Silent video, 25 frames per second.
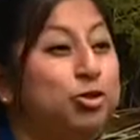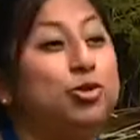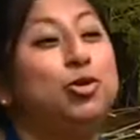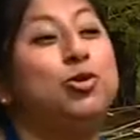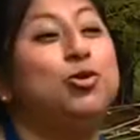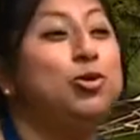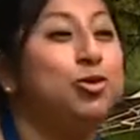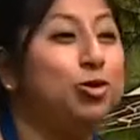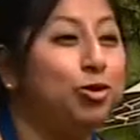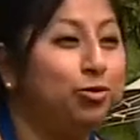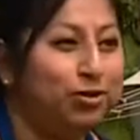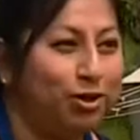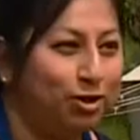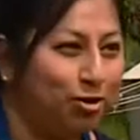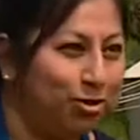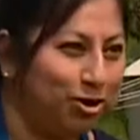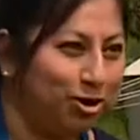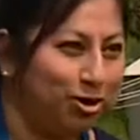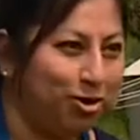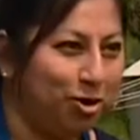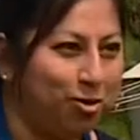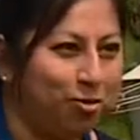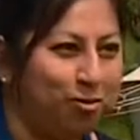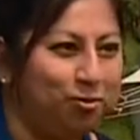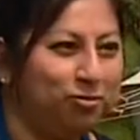soon you'll be
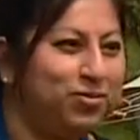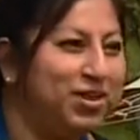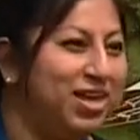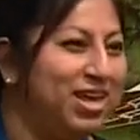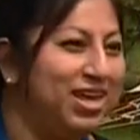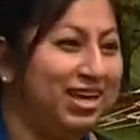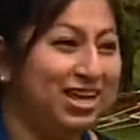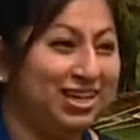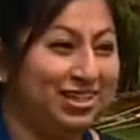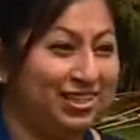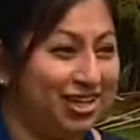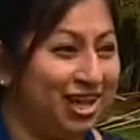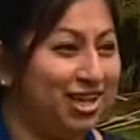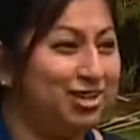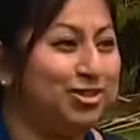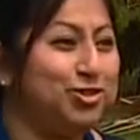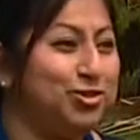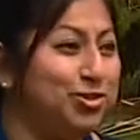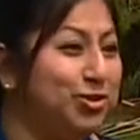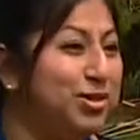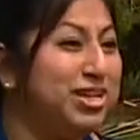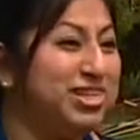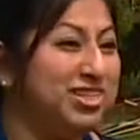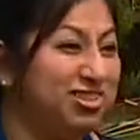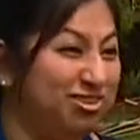going home," because that
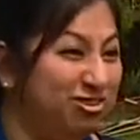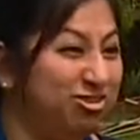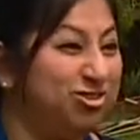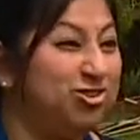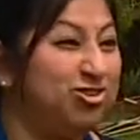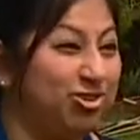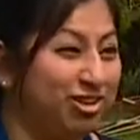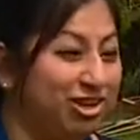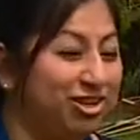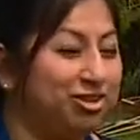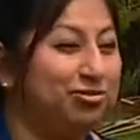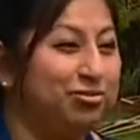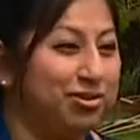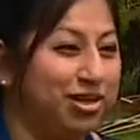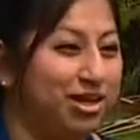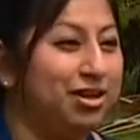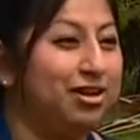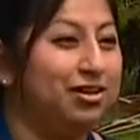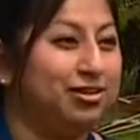soon is usually three